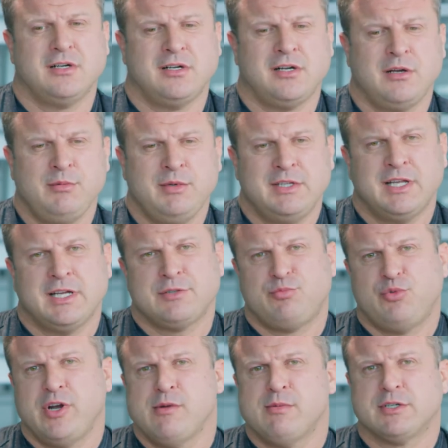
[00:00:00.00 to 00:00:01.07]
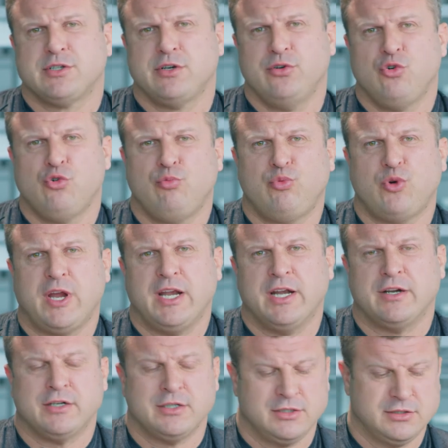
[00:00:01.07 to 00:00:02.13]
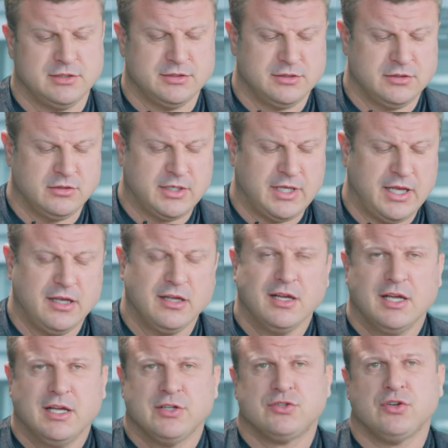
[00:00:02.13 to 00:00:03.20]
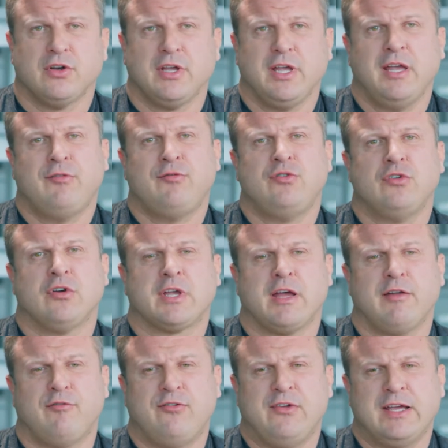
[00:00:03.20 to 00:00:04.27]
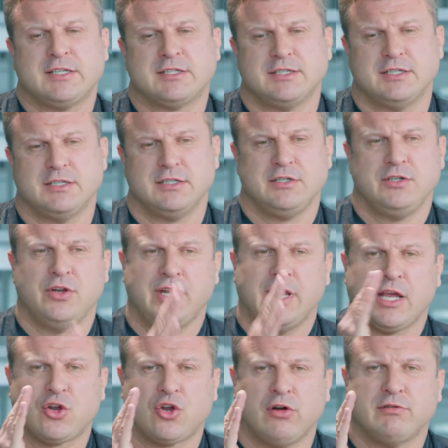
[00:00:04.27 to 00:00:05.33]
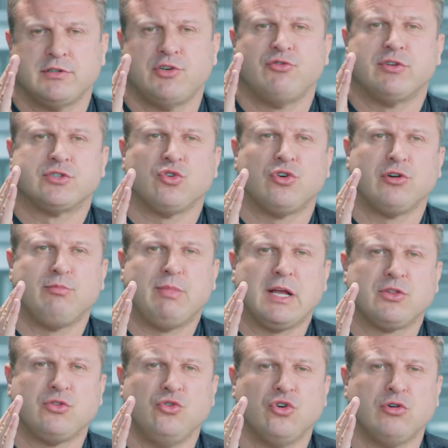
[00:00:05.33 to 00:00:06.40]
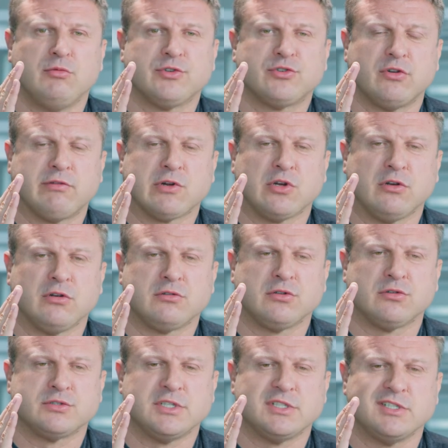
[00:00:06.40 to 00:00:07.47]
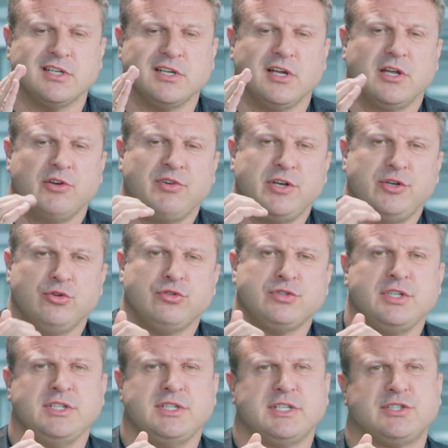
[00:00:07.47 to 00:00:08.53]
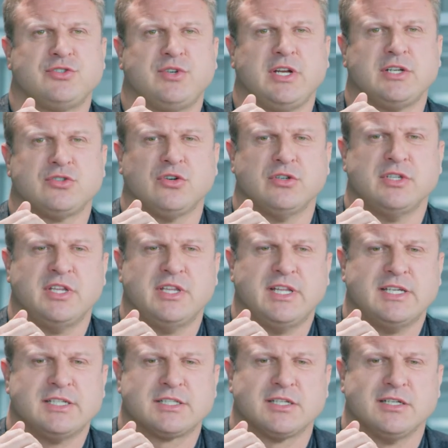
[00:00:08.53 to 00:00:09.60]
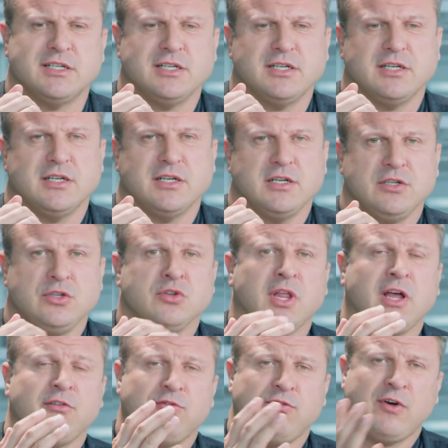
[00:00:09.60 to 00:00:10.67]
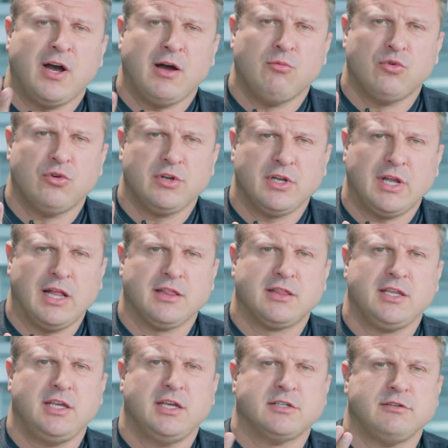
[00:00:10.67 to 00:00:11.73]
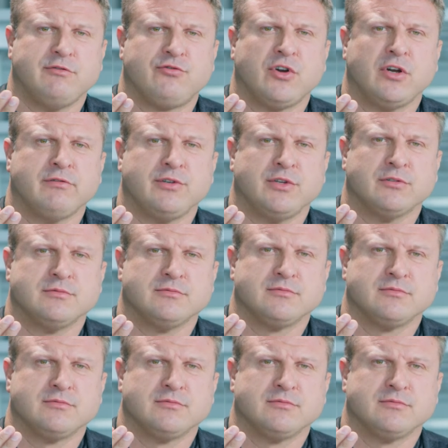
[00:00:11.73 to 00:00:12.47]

I mean, that's pretty much a no-brainer. Okay, so if you can fix your neck curvature, restore it back to normal cervical lordosis, reducing the stress on the disc, you'll have far more healthy years in front of you.